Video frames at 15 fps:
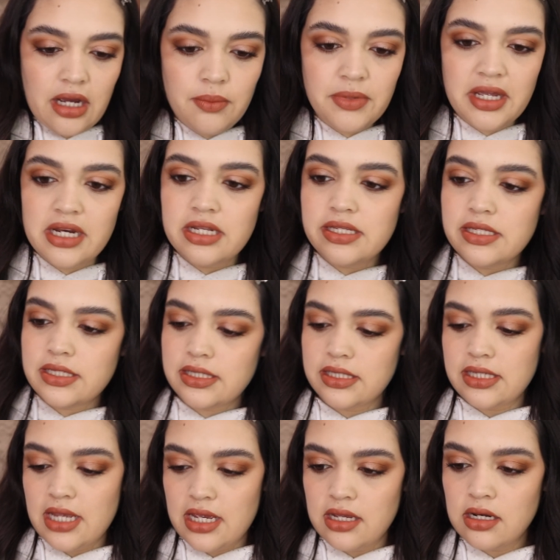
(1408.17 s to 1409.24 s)
I'm gonna
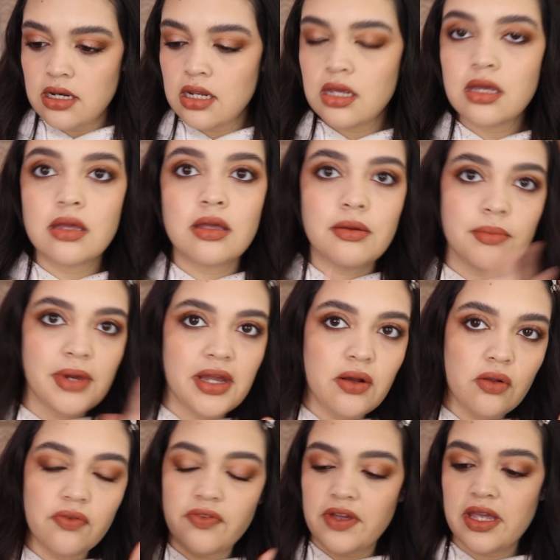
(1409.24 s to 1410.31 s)
set my
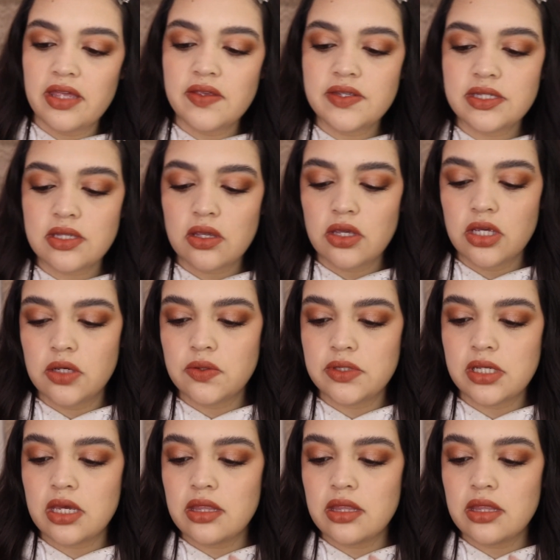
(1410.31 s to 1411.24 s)
whole face using